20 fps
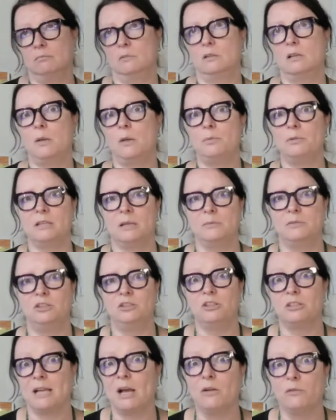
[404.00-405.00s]
couple of times
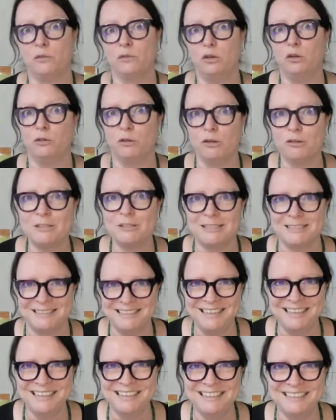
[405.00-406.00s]
just out of
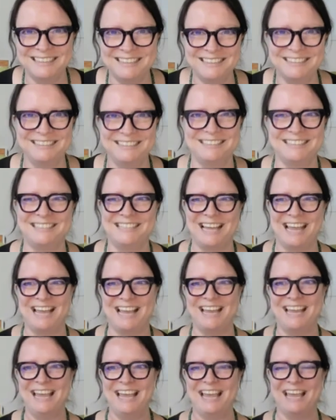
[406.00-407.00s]
curiosity to
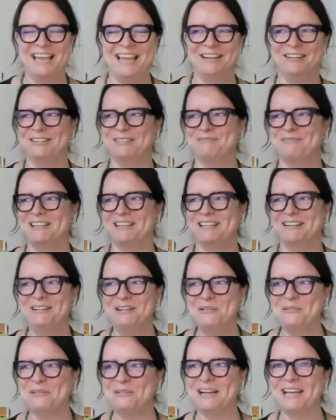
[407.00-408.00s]
say, hang on a
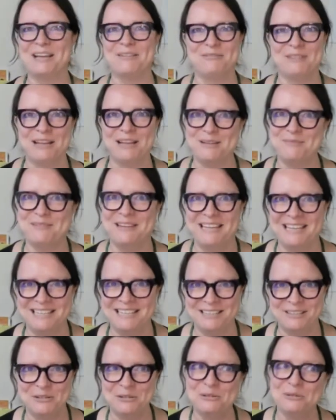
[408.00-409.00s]
minute, where have I
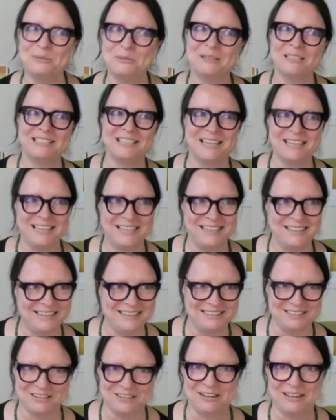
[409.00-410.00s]
been? Who was I in
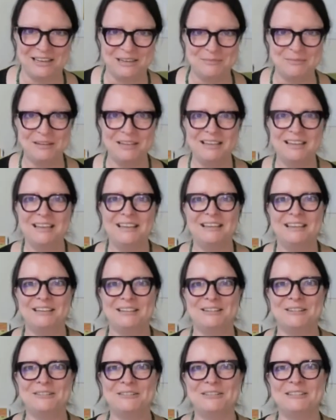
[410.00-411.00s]
that time?
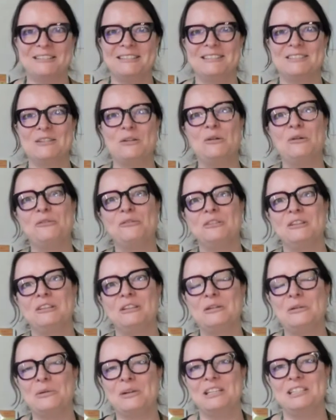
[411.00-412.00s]
You know, because often
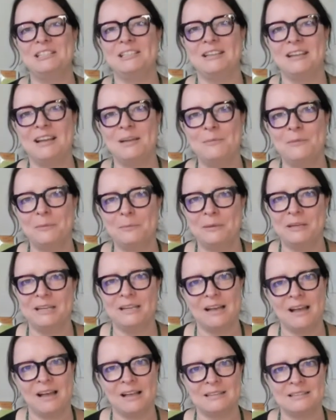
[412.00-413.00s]
the question I'm
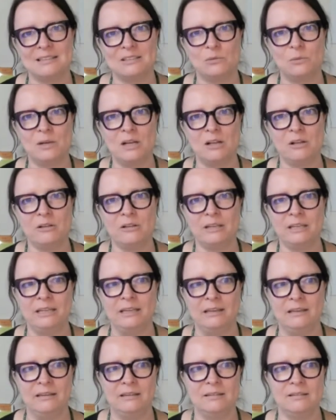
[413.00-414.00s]
being asked as well
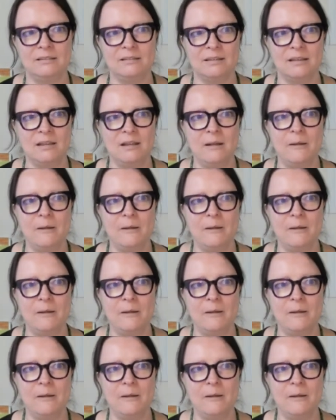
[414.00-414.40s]
is,